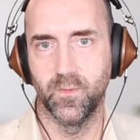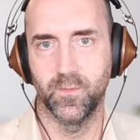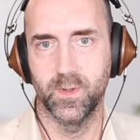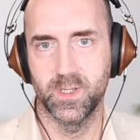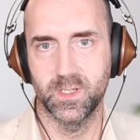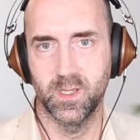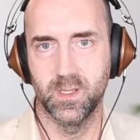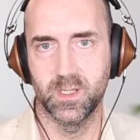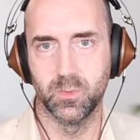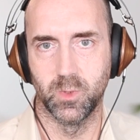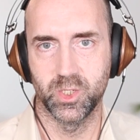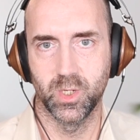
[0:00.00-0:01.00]
for instance,
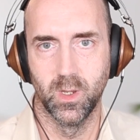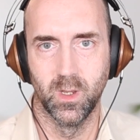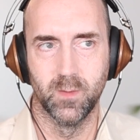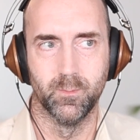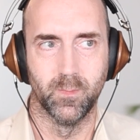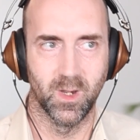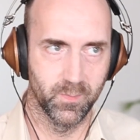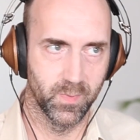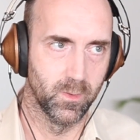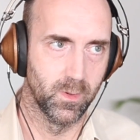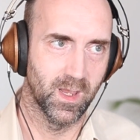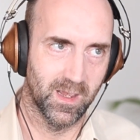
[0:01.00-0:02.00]
which might be
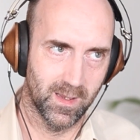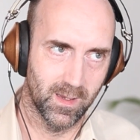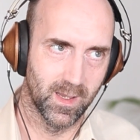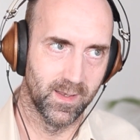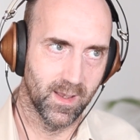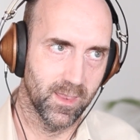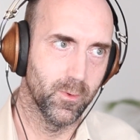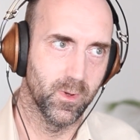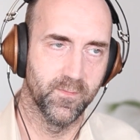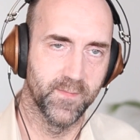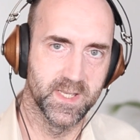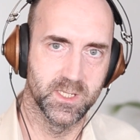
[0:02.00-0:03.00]
yet another one of
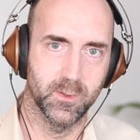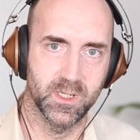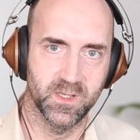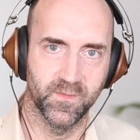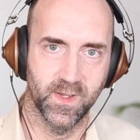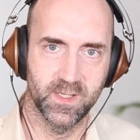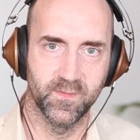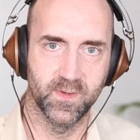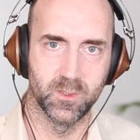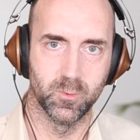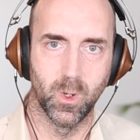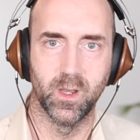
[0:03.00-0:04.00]
the reasons why it's effective,
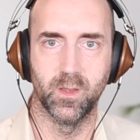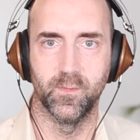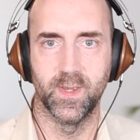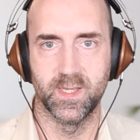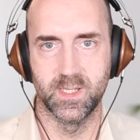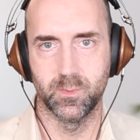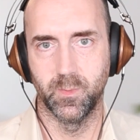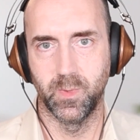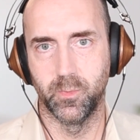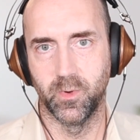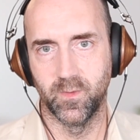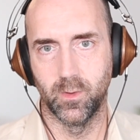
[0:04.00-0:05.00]
because one of the reasons why
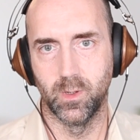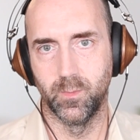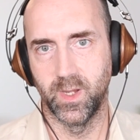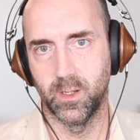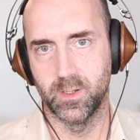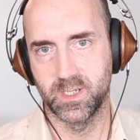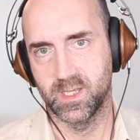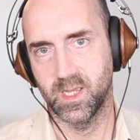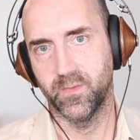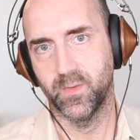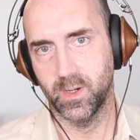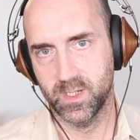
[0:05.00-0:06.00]
people have low libido is because they
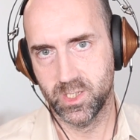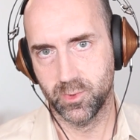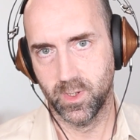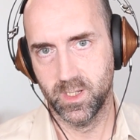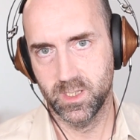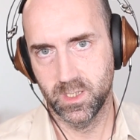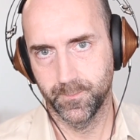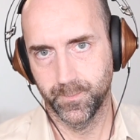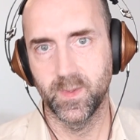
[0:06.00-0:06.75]
have high stress.